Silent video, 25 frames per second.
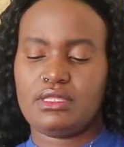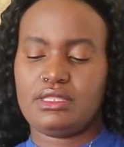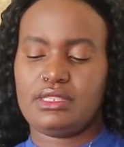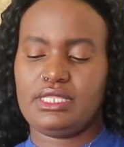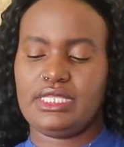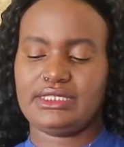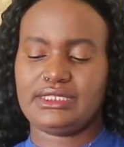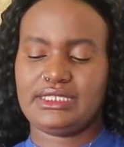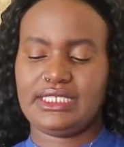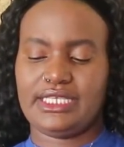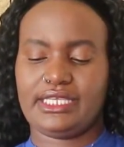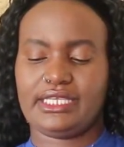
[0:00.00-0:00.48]

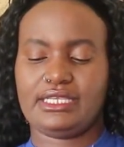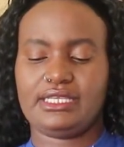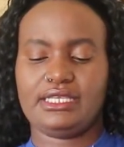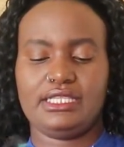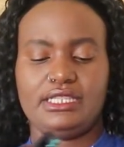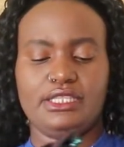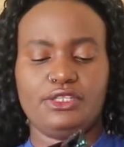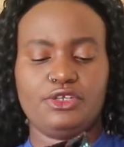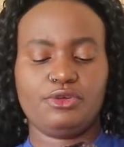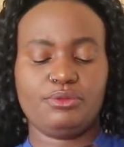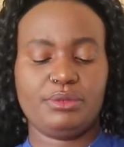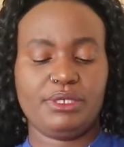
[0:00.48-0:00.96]
that's like
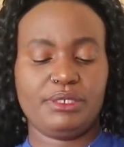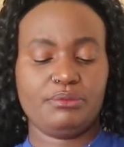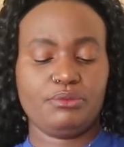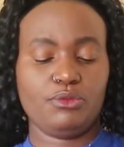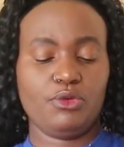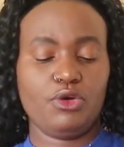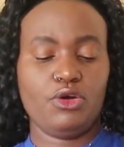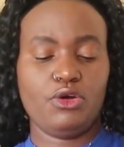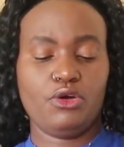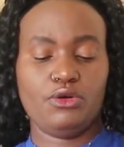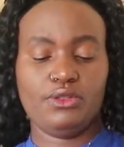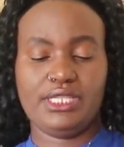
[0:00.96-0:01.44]
a little bit
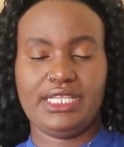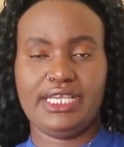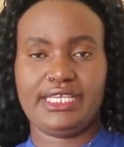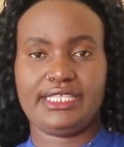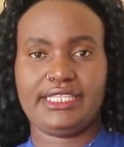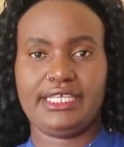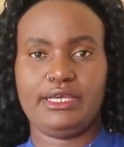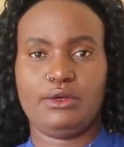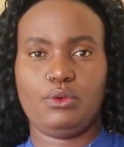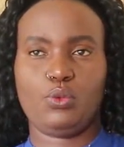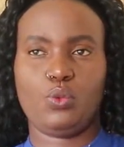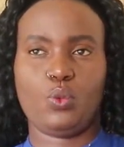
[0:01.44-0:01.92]
more on
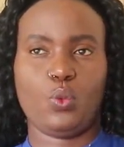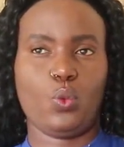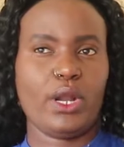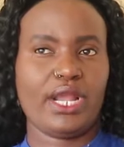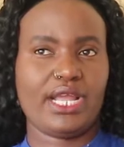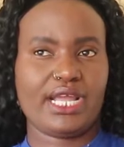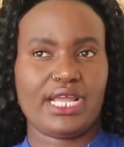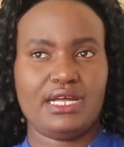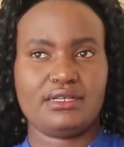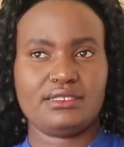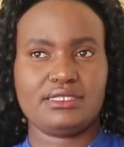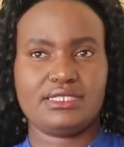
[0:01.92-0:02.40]
like the
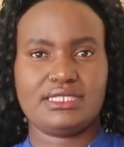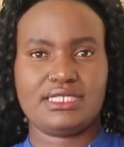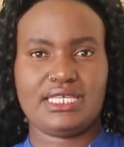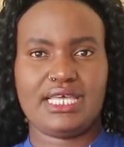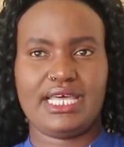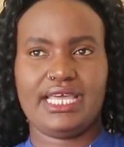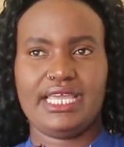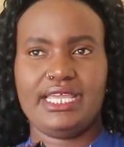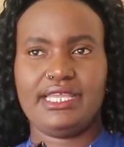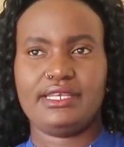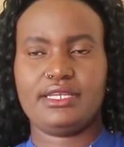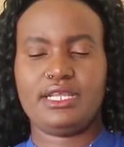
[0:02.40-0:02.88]
workout
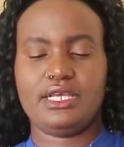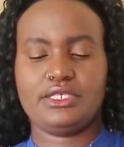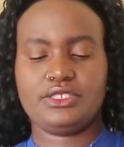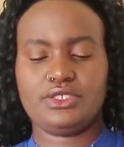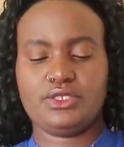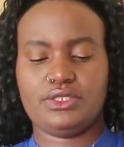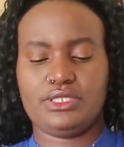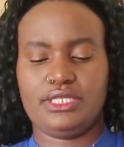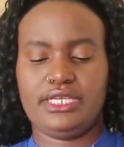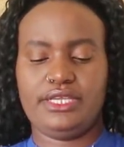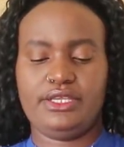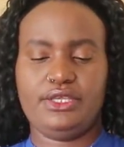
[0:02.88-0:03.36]
side,
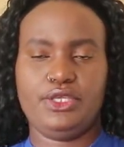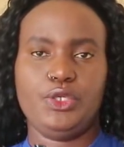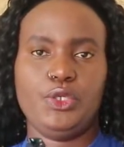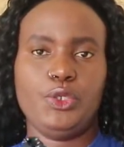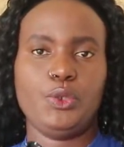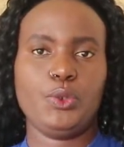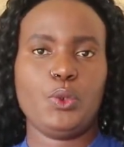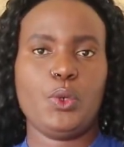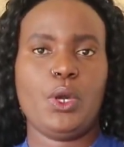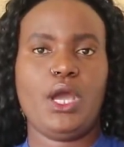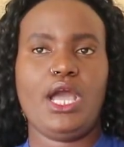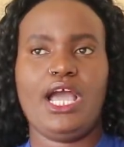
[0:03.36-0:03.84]
so that
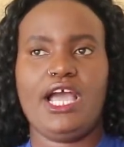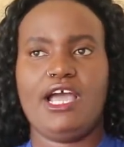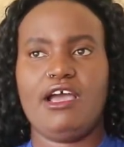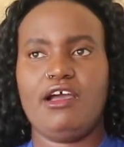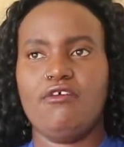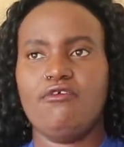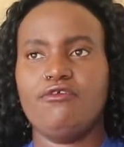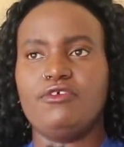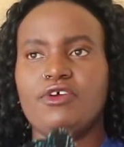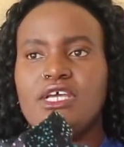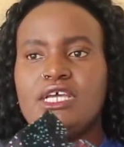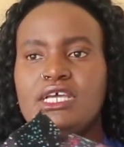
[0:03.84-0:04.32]
you
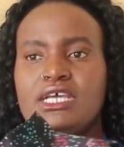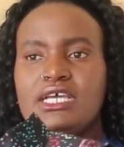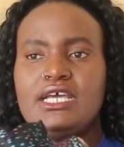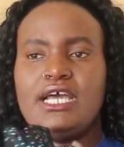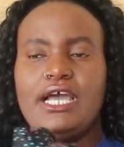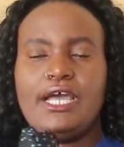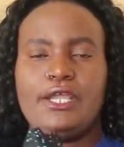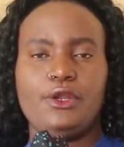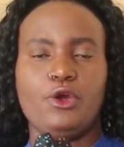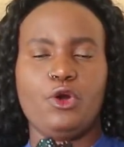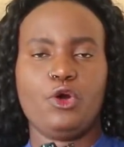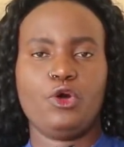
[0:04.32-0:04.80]
have
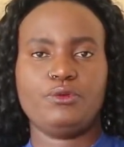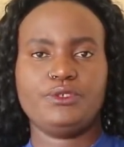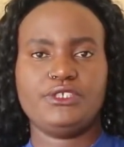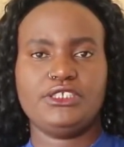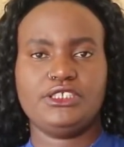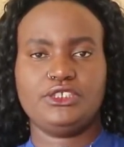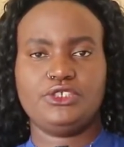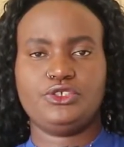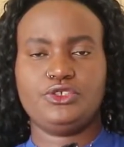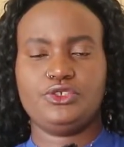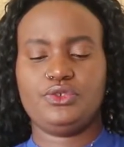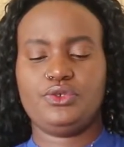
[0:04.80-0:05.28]
an
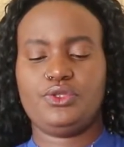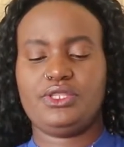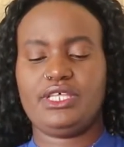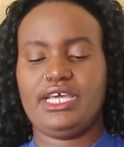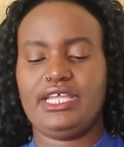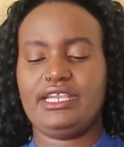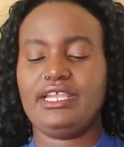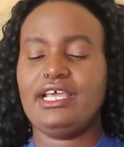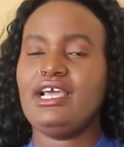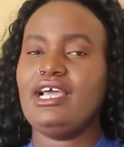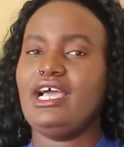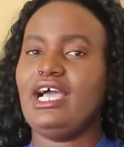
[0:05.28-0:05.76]
option to do
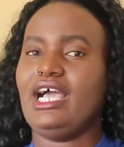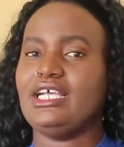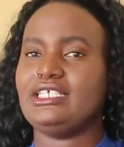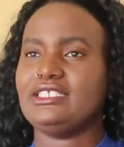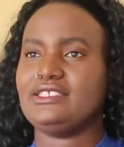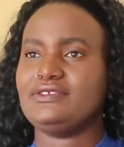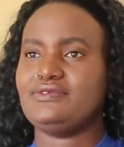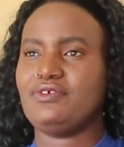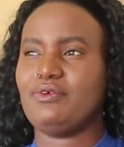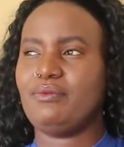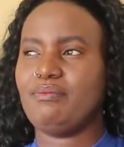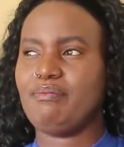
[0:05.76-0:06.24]
that.
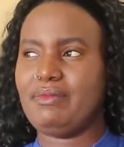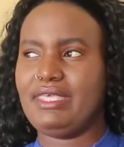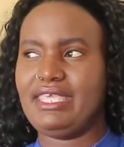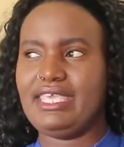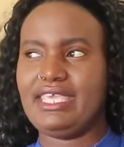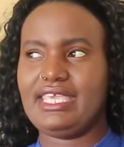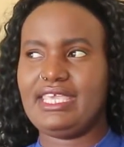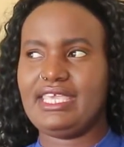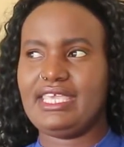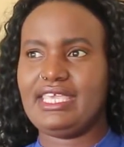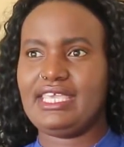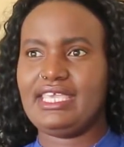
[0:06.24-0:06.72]
As for
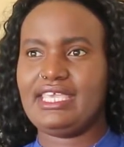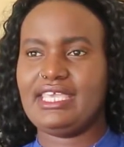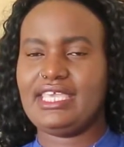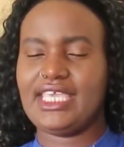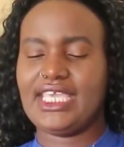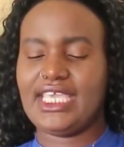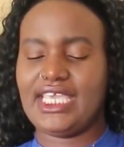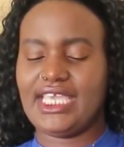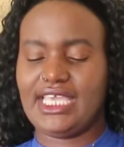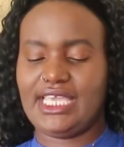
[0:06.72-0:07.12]
me,